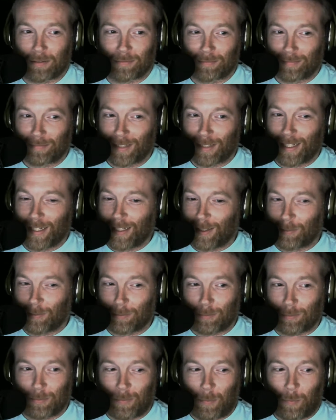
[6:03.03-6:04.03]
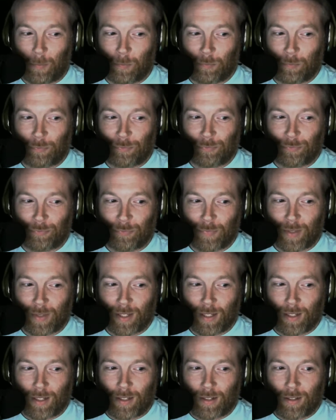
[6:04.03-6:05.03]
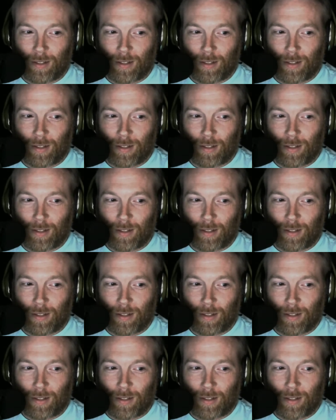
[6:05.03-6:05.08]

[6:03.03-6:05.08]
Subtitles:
It's about 7 years, isn't it?